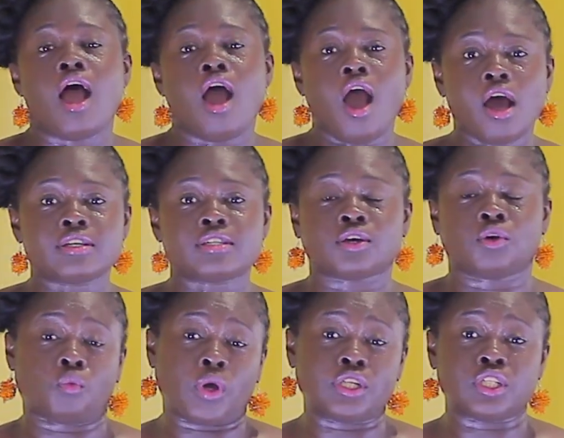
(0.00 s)
Also,
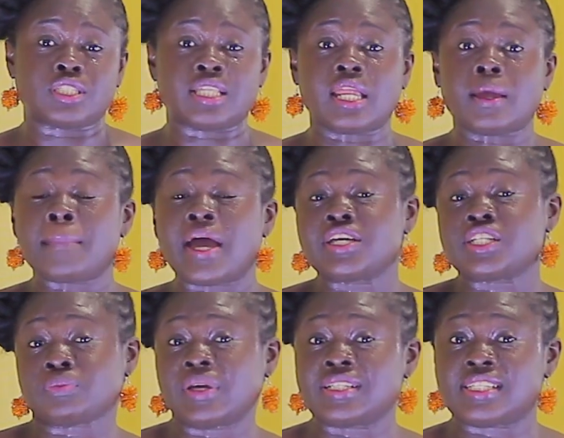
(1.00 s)
when you study
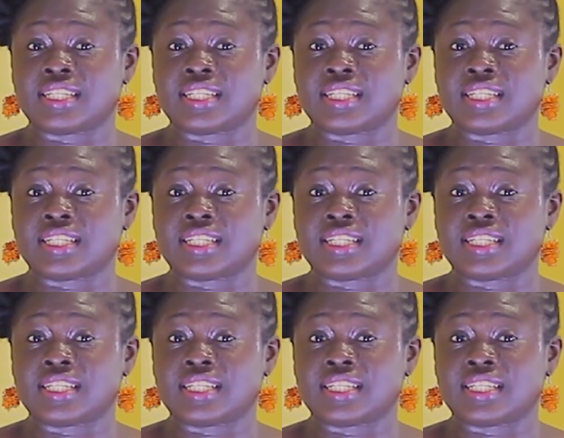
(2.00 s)
management